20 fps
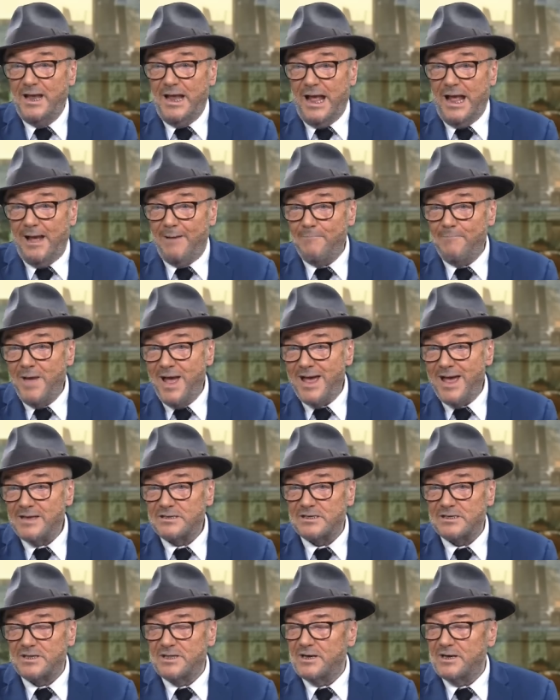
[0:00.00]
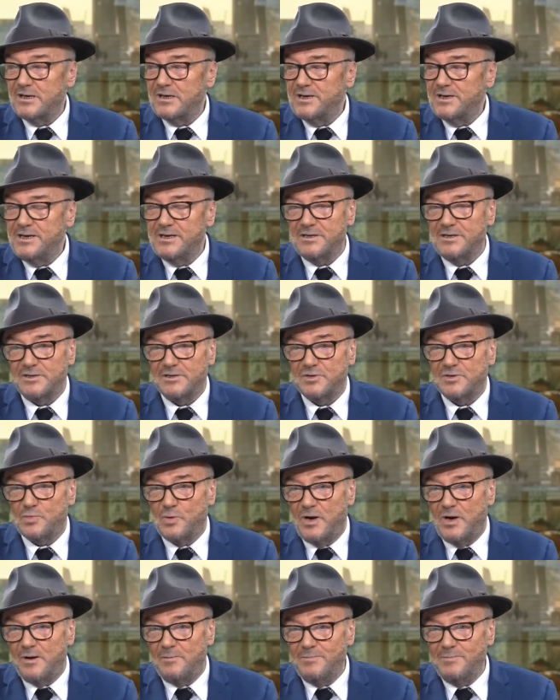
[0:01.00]
Hamas, their leaders
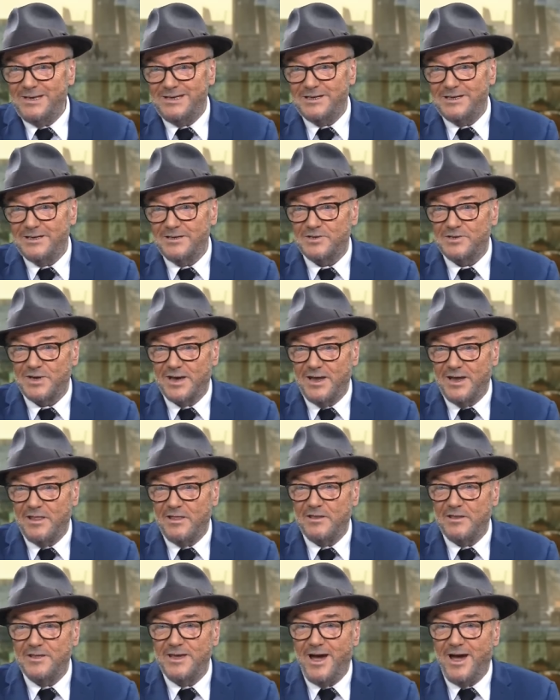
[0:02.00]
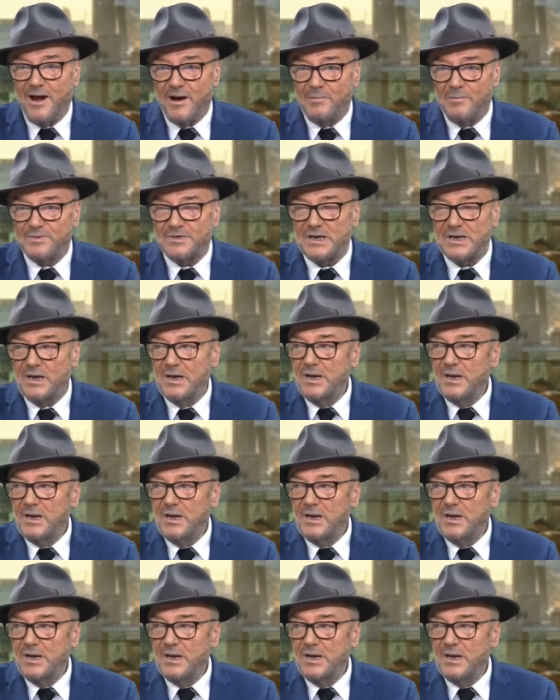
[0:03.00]
were meeting together. The Arabs